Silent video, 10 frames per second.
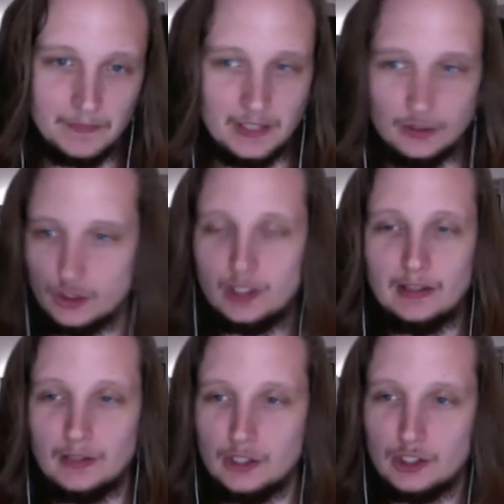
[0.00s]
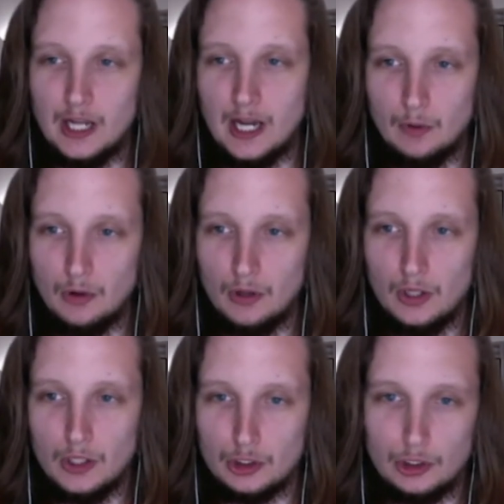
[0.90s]
just like this animal
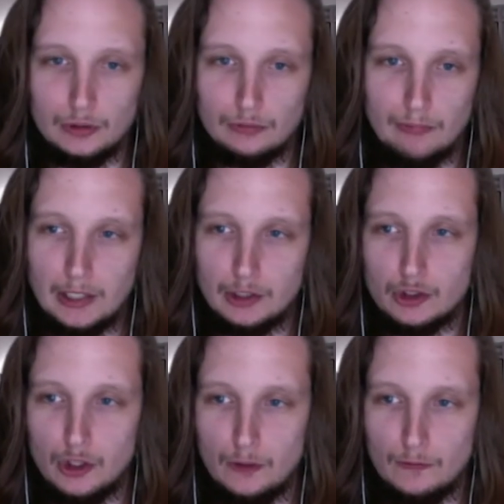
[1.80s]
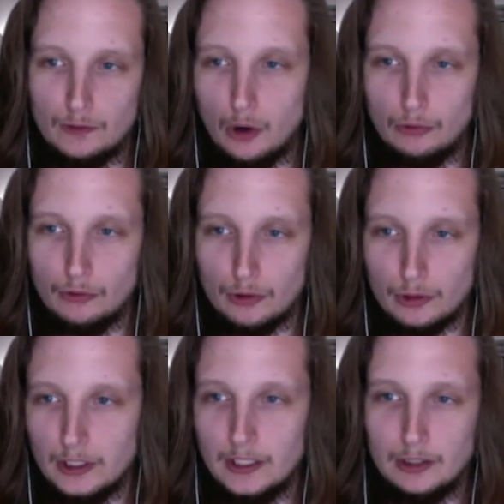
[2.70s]
can make itself colder,
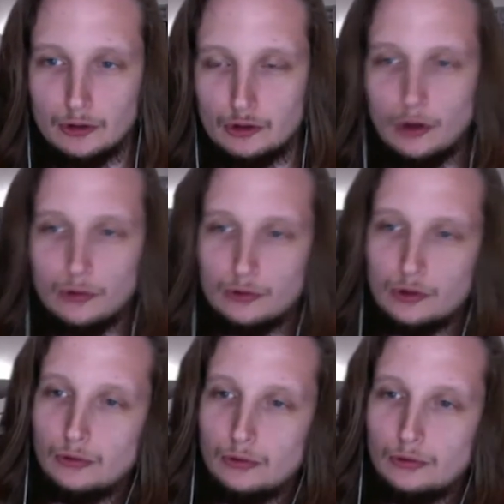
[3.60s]
so too